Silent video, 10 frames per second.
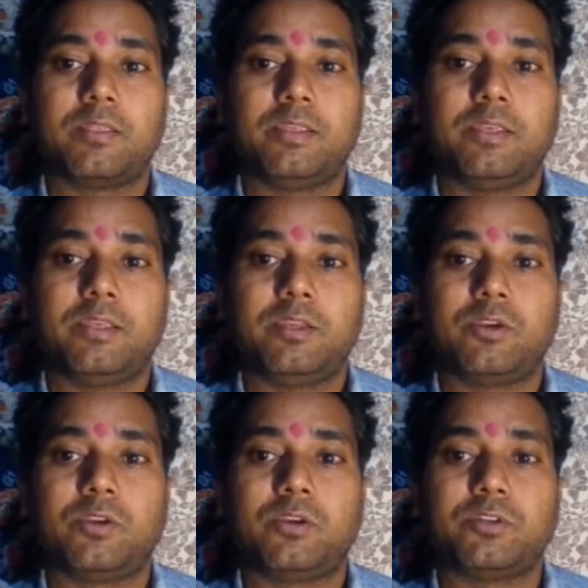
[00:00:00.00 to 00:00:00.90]
The
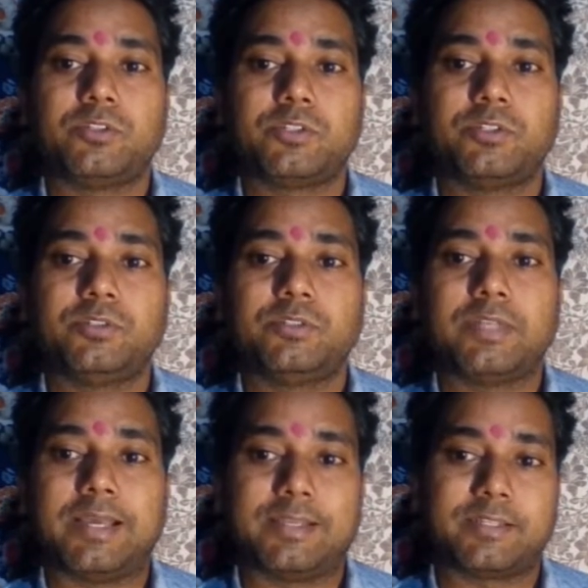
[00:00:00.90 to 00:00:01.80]
concerned
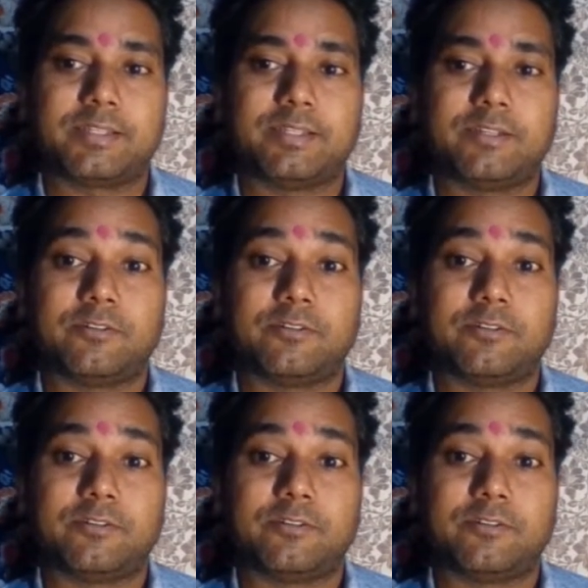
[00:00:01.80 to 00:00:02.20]
essay